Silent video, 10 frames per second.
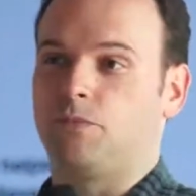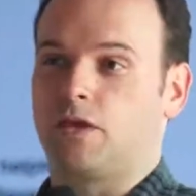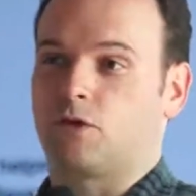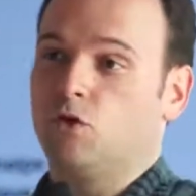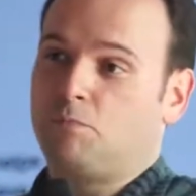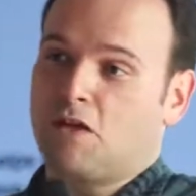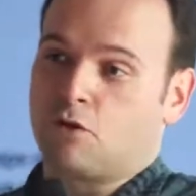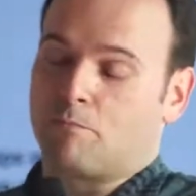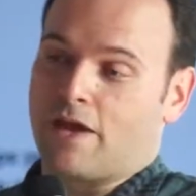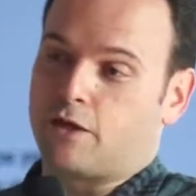It could be
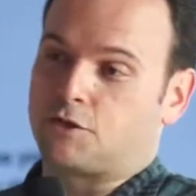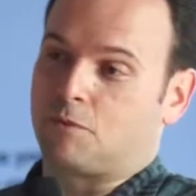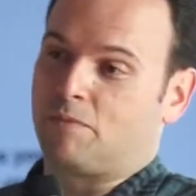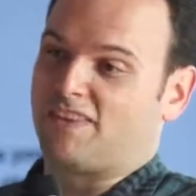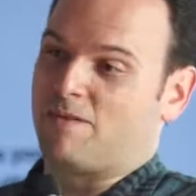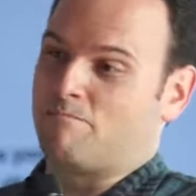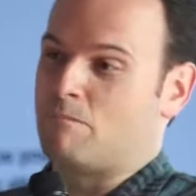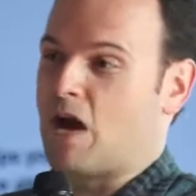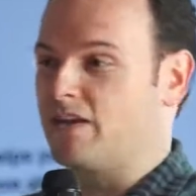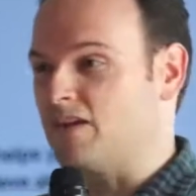your manager, but that
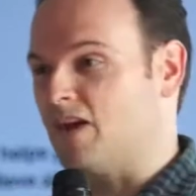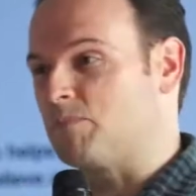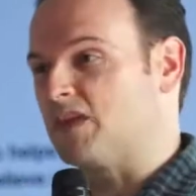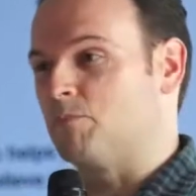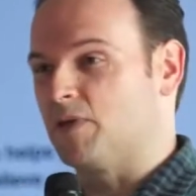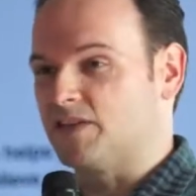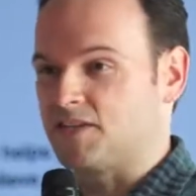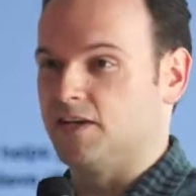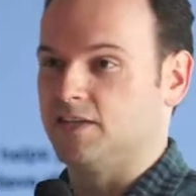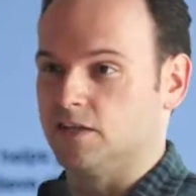might not be the
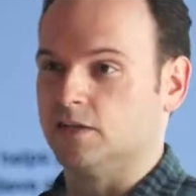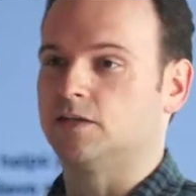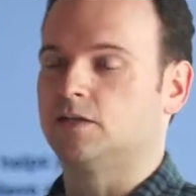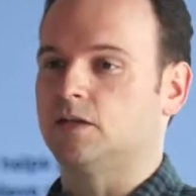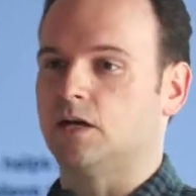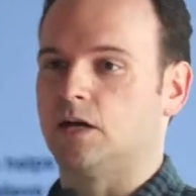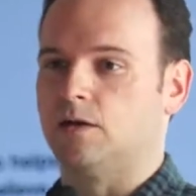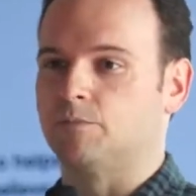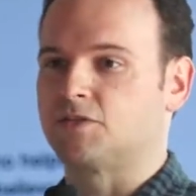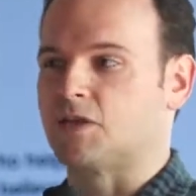best idea.
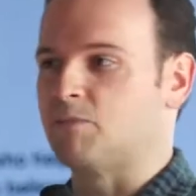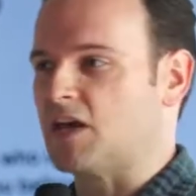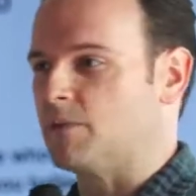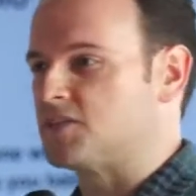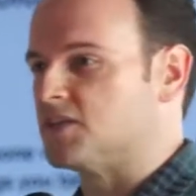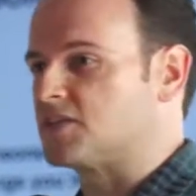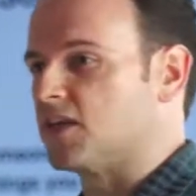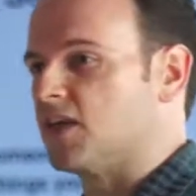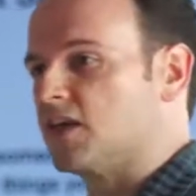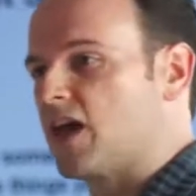Sometimes this
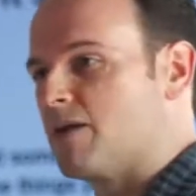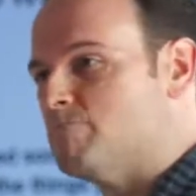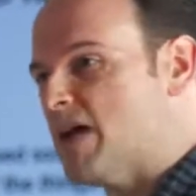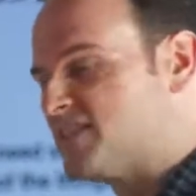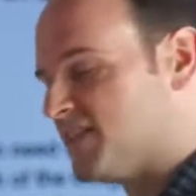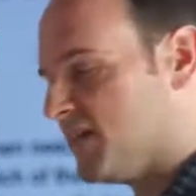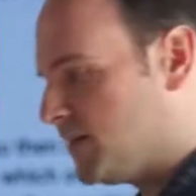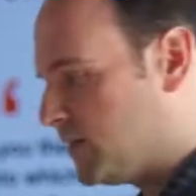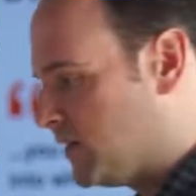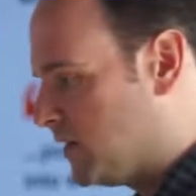can get kind of
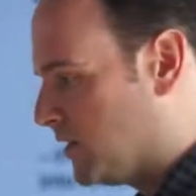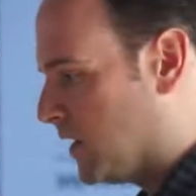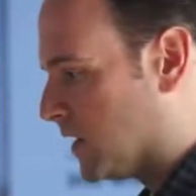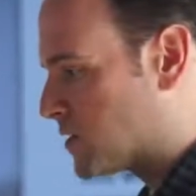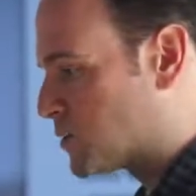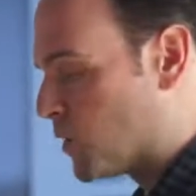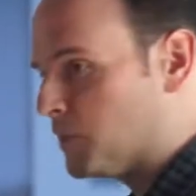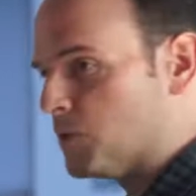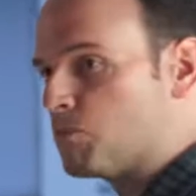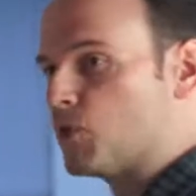messy and
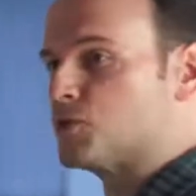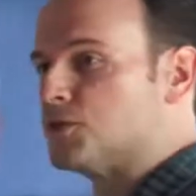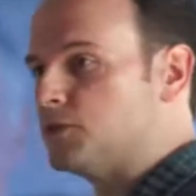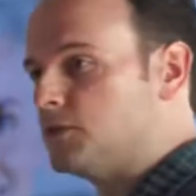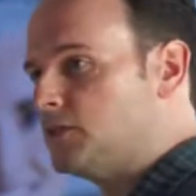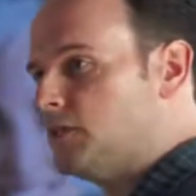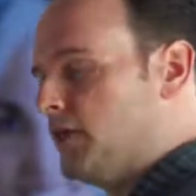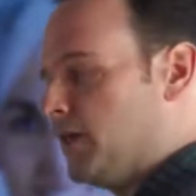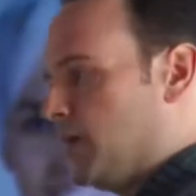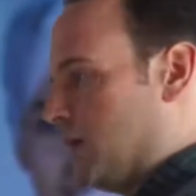extremely personal.
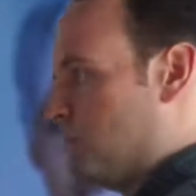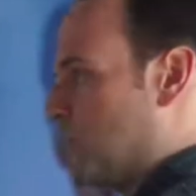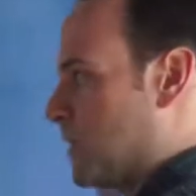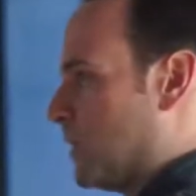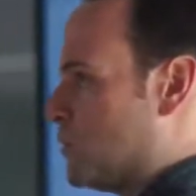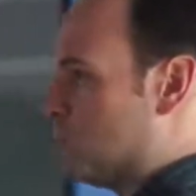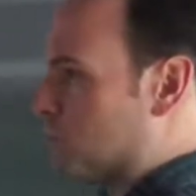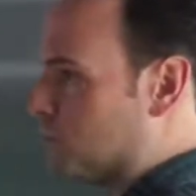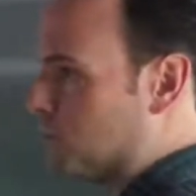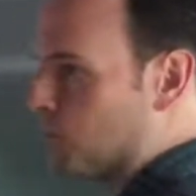And depending on
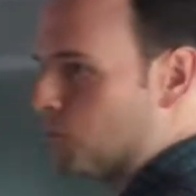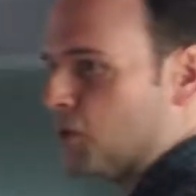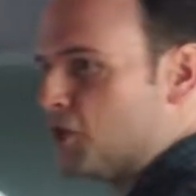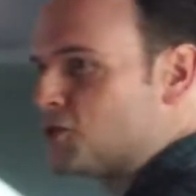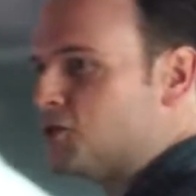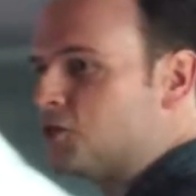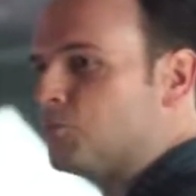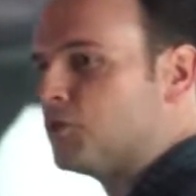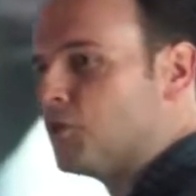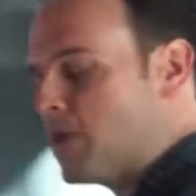your relationship
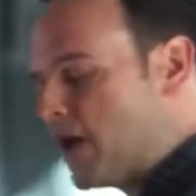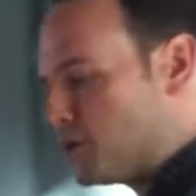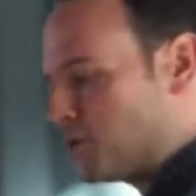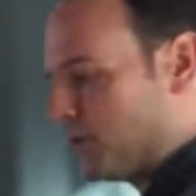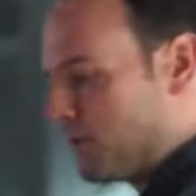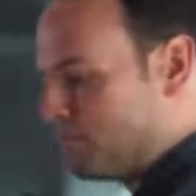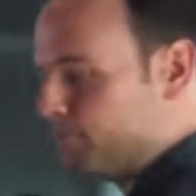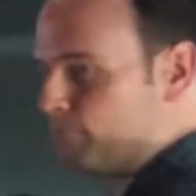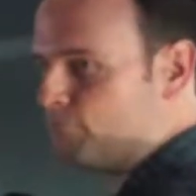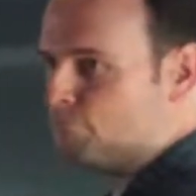with your manager, that
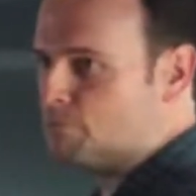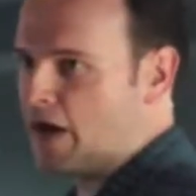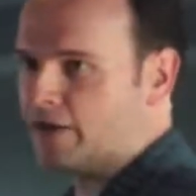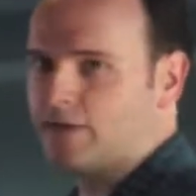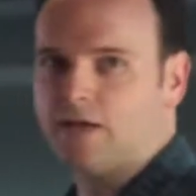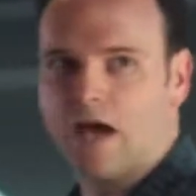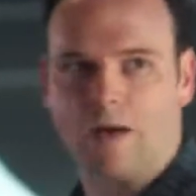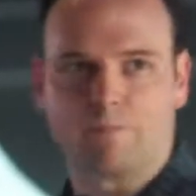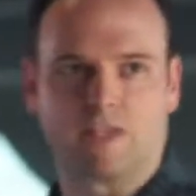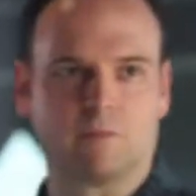might
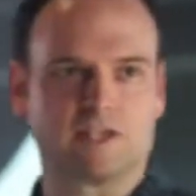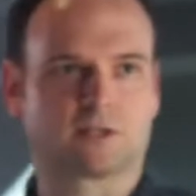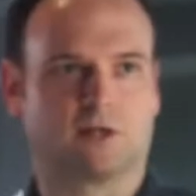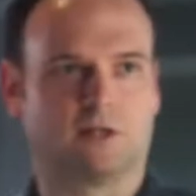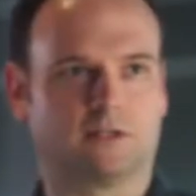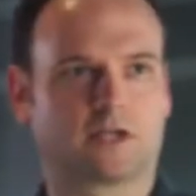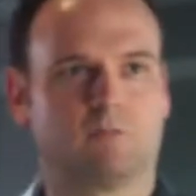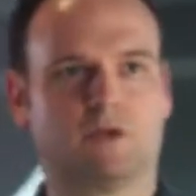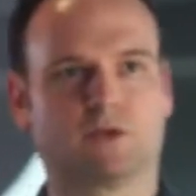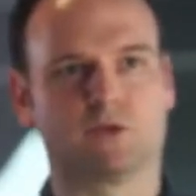not be the best call.
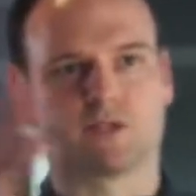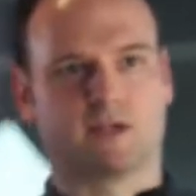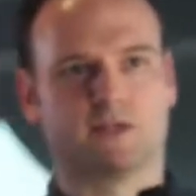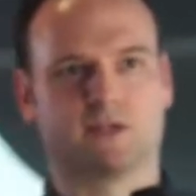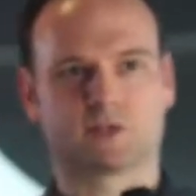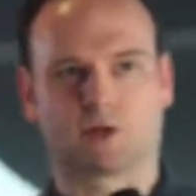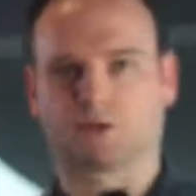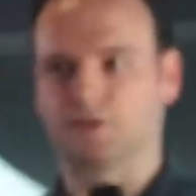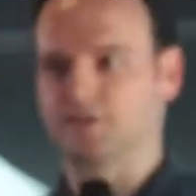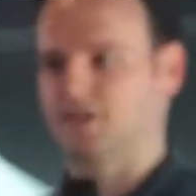Camille goes on in this
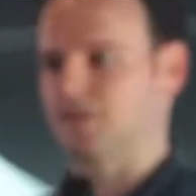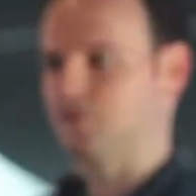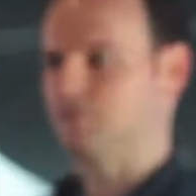article to say,